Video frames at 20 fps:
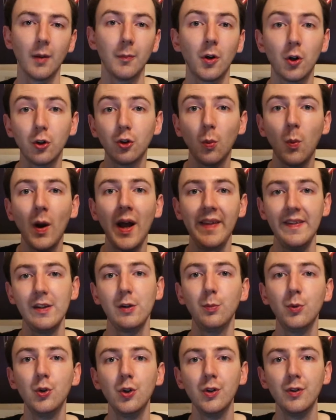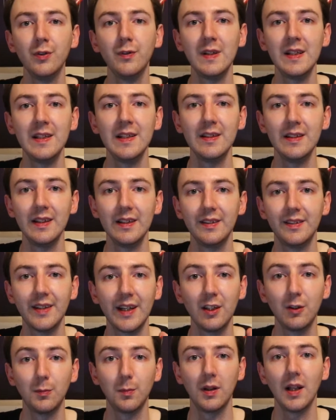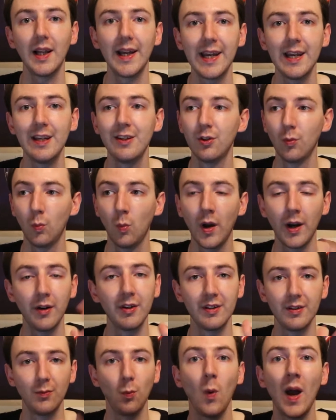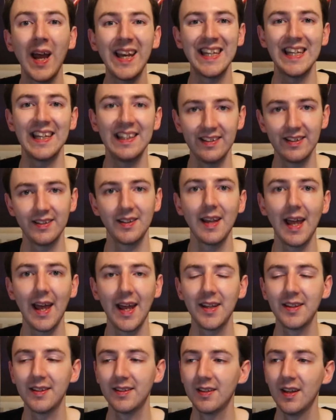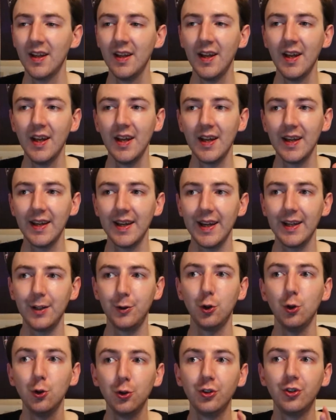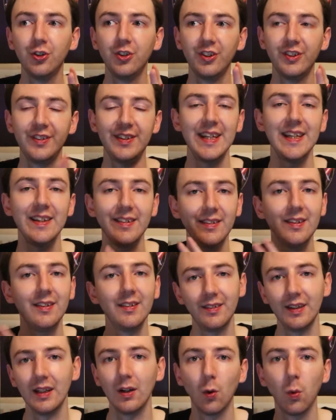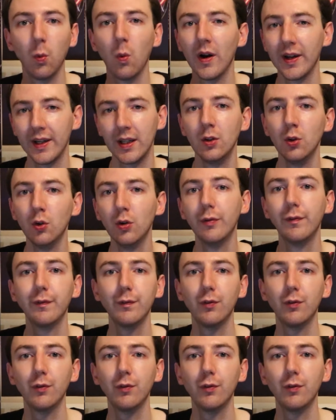And because of where this movie takes place and where it, when it's set, it does distance it quite enough